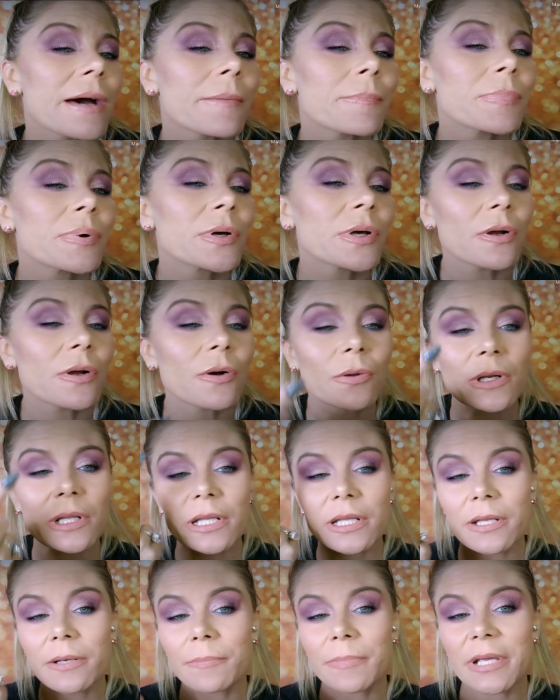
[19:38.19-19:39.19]
I put on a
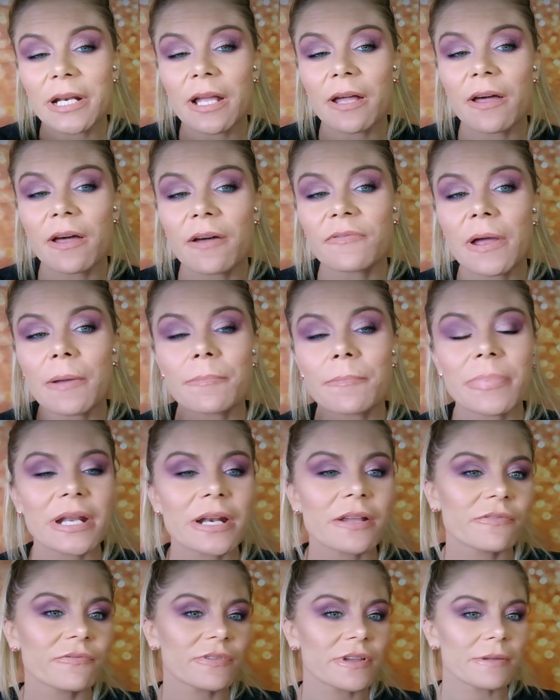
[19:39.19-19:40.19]
little bit of
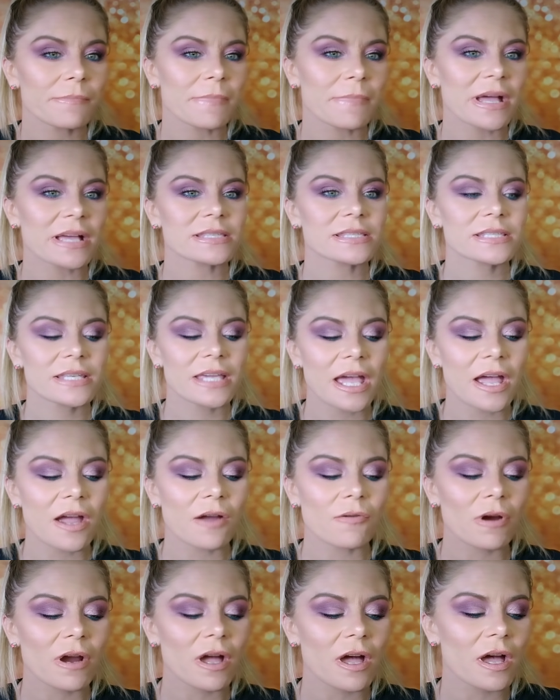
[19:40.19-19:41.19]
Benefit
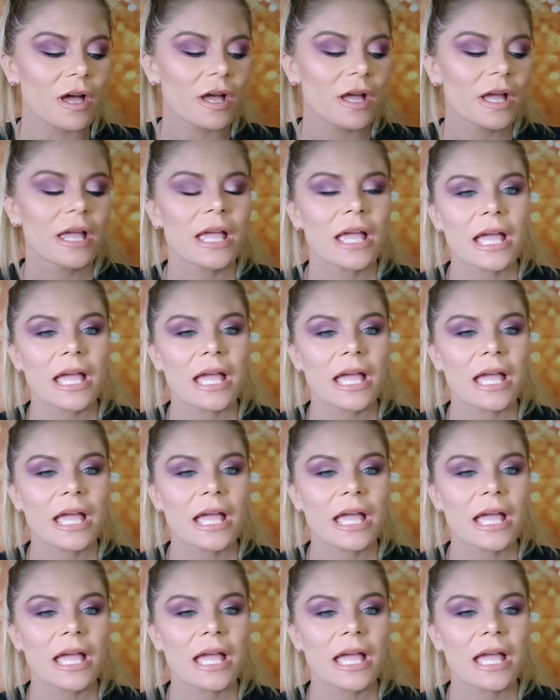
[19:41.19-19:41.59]
mascara.